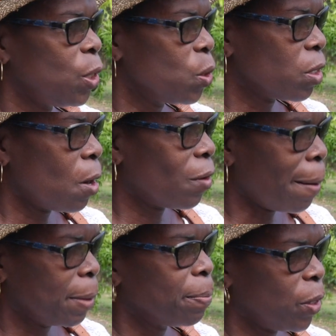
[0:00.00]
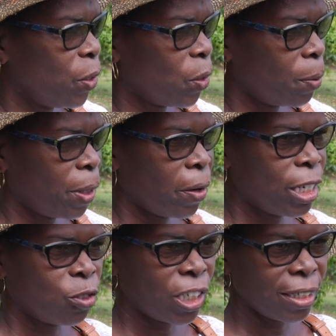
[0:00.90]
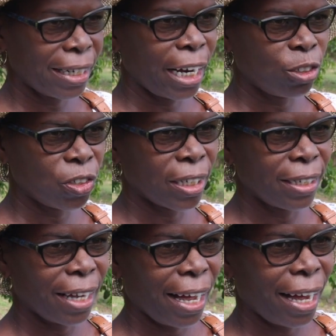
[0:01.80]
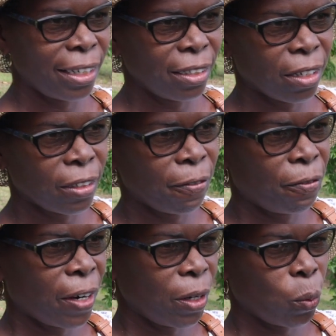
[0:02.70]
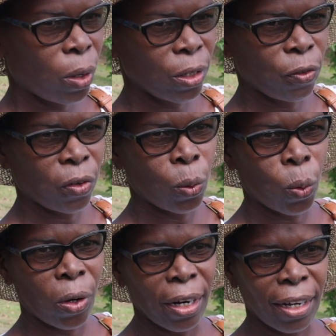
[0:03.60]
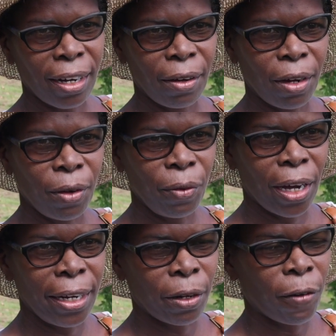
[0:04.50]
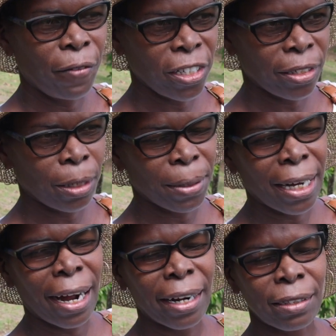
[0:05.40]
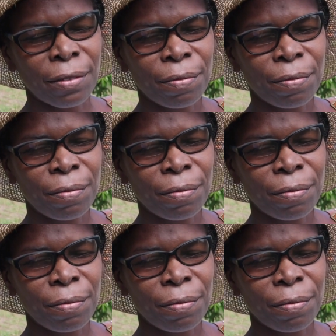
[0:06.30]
use our rabbit manure because it's rich in nitrogen and it does a very wonderful work in our vegetable garden.